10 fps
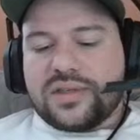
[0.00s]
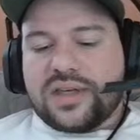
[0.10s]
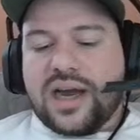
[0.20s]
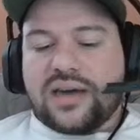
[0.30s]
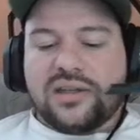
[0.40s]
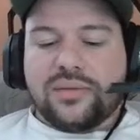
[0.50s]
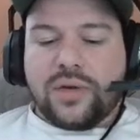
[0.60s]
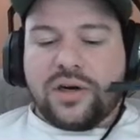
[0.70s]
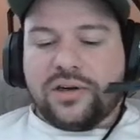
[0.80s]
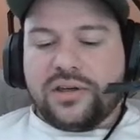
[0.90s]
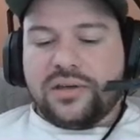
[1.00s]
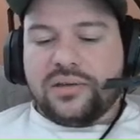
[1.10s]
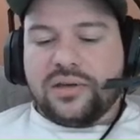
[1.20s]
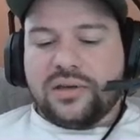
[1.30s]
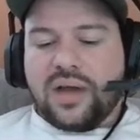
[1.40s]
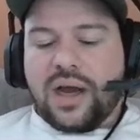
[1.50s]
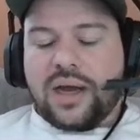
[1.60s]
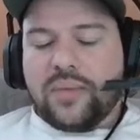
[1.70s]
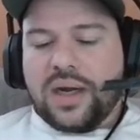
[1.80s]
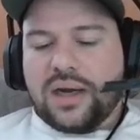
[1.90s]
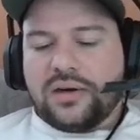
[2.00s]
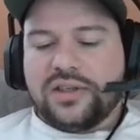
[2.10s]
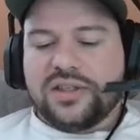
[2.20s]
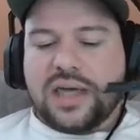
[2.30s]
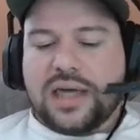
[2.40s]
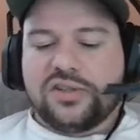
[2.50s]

Kenneth Murray, their linebacker, he's got